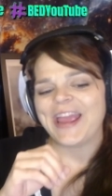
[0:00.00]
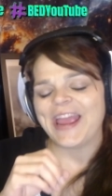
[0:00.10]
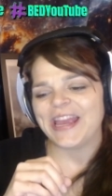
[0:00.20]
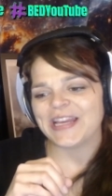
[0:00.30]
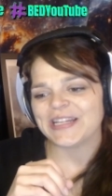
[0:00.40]

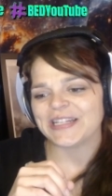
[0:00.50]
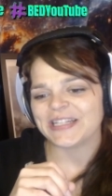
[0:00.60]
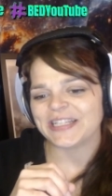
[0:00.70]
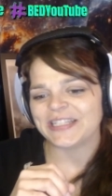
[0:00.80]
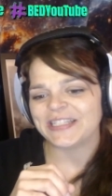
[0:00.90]

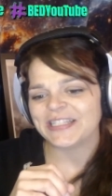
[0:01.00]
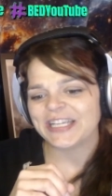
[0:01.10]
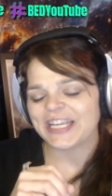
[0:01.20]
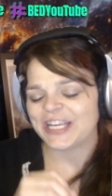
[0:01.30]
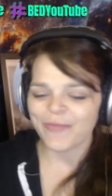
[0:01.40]
and
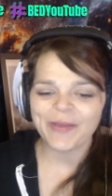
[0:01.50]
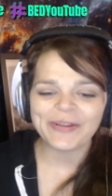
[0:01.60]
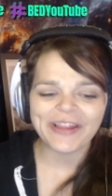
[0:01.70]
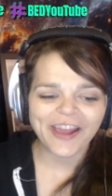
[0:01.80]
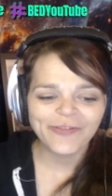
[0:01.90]
he made me
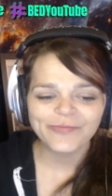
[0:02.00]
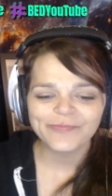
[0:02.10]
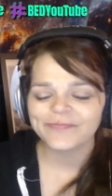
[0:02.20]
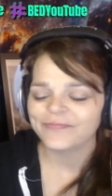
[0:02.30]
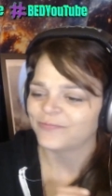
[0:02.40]
laugh,
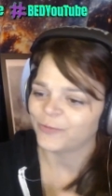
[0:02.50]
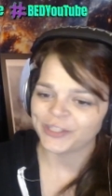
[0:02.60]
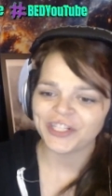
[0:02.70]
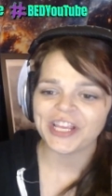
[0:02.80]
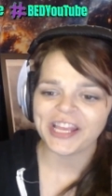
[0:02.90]

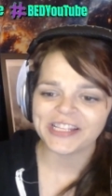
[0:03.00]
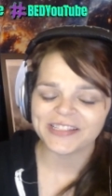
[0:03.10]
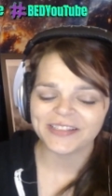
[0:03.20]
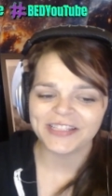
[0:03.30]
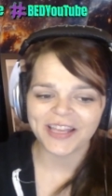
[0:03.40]
which he has
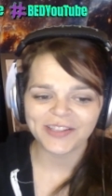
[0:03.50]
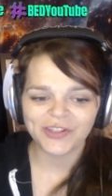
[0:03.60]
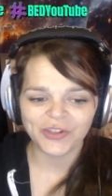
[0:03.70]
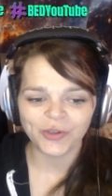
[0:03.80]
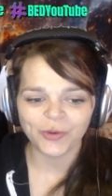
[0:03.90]
yet
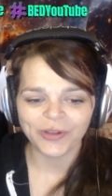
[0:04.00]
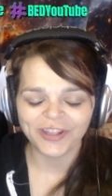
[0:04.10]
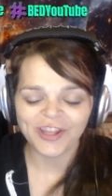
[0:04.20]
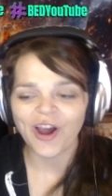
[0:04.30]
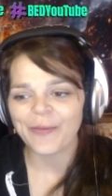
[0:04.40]
to
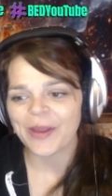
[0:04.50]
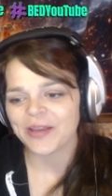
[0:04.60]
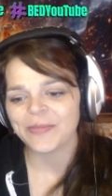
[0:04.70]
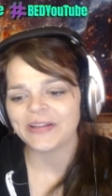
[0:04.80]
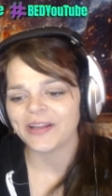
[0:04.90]
not make
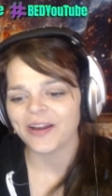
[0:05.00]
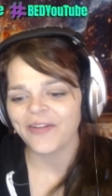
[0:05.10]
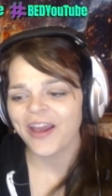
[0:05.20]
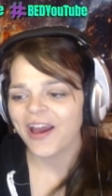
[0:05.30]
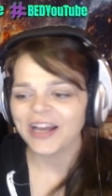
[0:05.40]
me laugh.
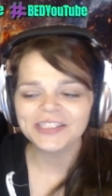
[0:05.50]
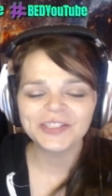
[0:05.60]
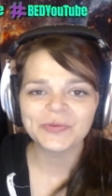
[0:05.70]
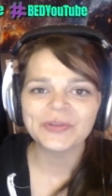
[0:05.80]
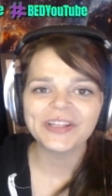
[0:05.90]
I
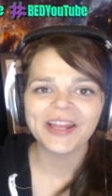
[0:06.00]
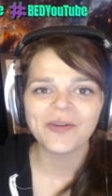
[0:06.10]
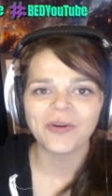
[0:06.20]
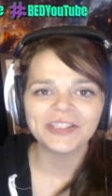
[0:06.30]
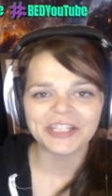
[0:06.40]
just really like
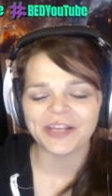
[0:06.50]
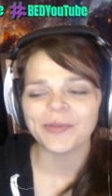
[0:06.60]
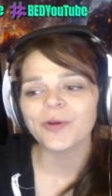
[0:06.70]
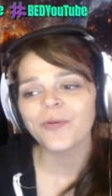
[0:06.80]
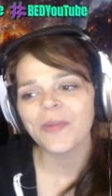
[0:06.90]
watching him.
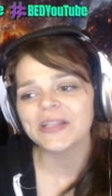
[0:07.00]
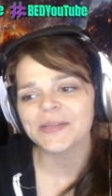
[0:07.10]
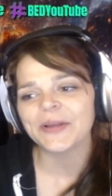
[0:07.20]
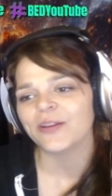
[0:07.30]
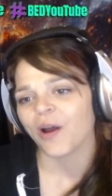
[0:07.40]
He reminds
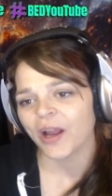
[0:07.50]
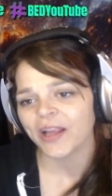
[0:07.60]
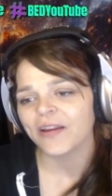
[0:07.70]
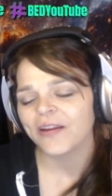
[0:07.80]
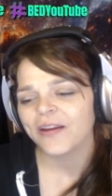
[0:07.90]
me a lot
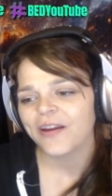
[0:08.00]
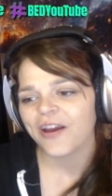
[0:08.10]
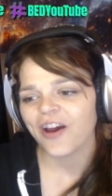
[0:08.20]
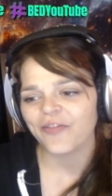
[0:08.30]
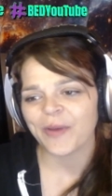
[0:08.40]

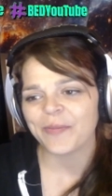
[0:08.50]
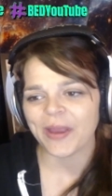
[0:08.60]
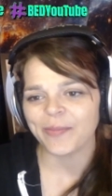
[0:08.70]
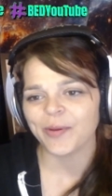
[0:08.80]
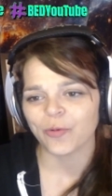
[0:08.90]
of my
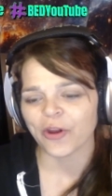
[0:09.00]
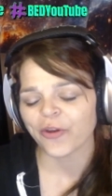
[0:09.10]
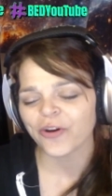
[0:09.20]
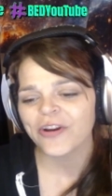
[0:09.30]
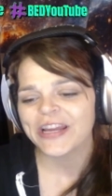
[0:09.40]
baby
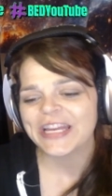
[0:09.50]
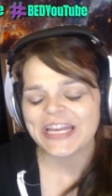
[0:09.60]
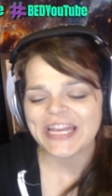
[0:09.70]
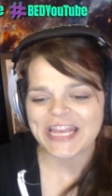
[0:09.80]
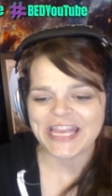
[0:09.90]
brother
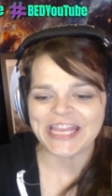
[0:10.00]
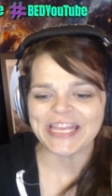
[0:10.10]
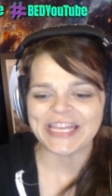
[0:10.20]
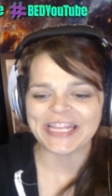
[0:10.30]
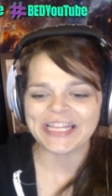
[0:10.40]

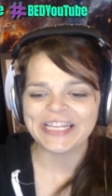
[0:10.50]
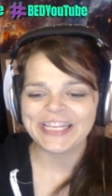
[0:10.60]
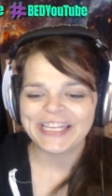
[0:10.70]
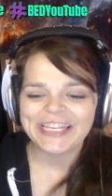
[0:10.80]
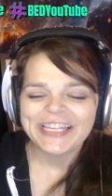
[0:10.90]
in
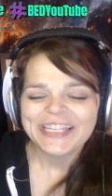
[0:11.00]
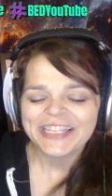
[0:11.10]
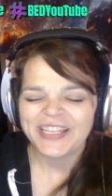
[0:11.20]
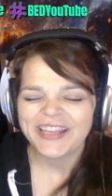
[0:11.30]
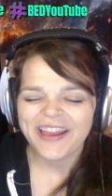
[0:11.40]

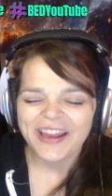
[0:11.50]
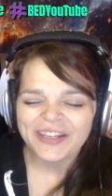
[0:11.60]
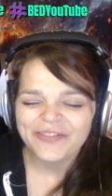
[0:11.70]
kind of